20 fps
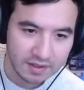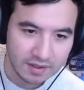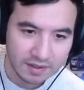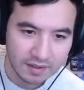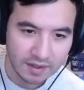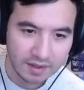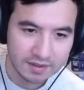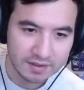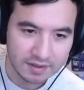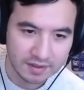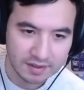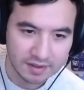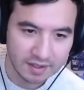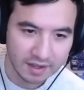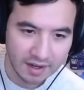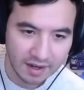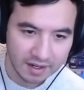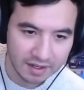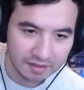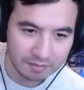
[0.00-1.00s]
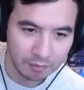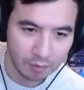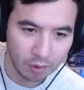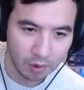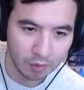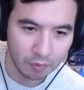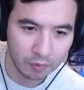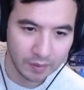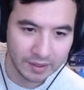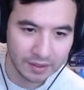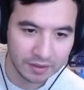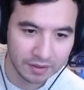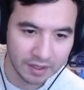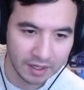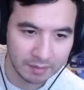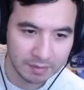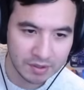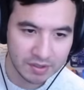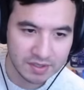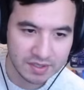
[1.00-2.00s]
It's a lot more wheel than I'm
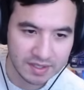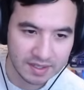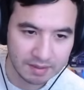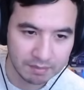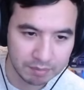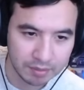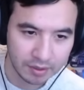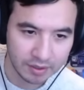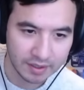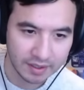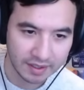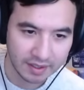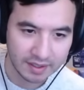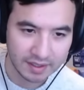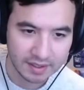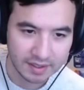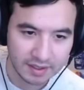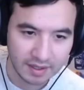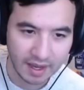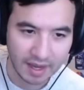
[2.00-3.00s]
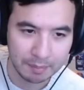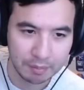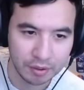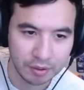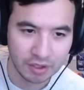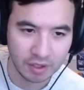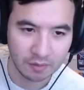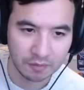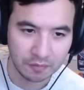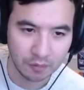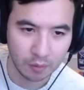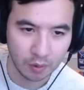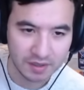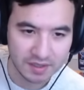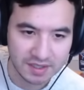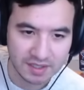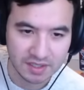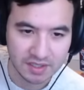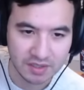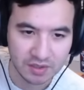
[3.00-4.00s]
used to inputting. I put it on
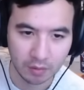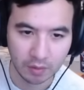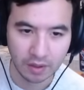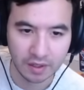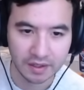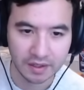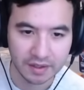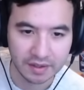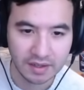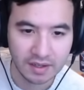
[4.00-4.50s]
14 to 1.